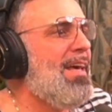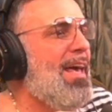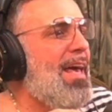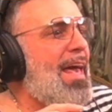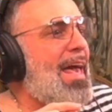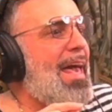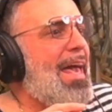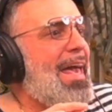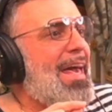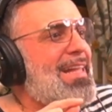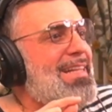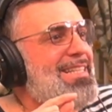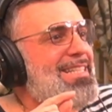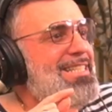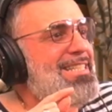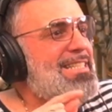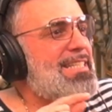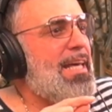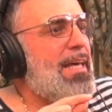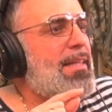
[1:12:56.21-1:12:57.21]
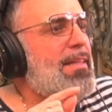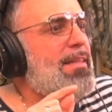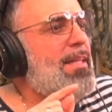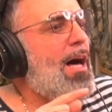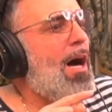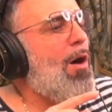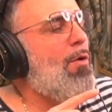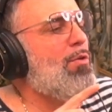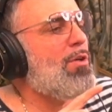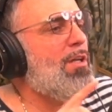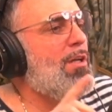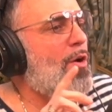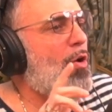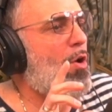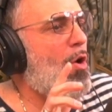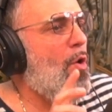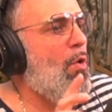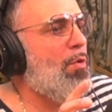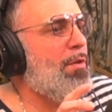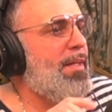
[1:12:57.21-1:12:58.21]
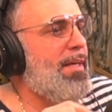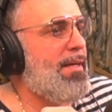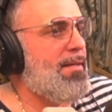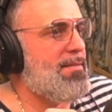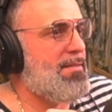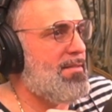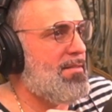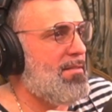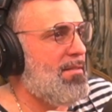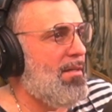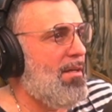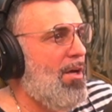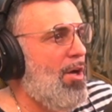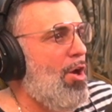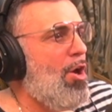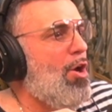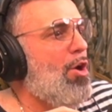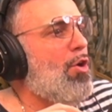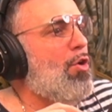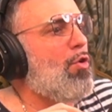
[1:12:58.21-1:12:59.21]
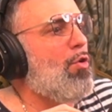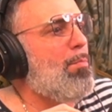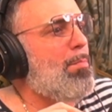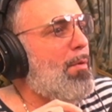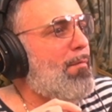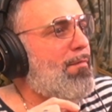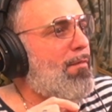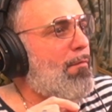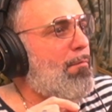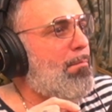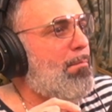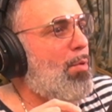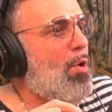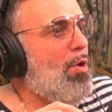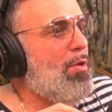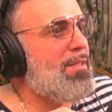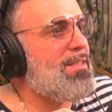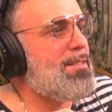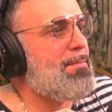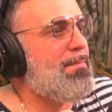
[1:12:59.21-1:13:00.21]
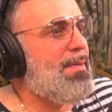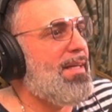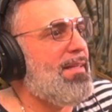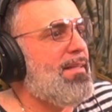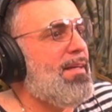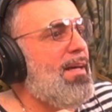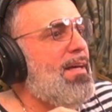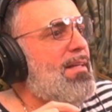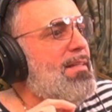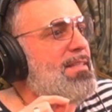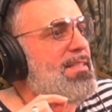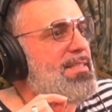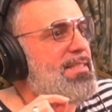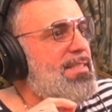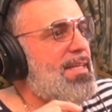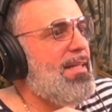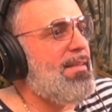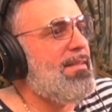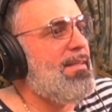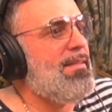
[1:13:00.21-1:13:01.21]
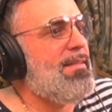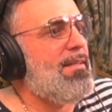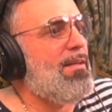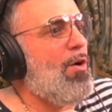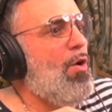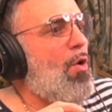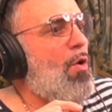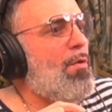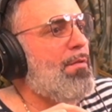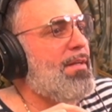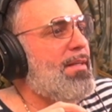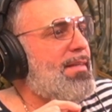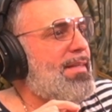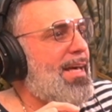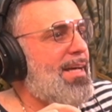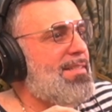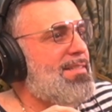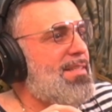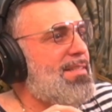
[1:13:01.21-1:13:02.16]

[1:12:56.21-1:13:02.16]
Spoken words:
and sat down in an audience. Group of policemen descended on the Texas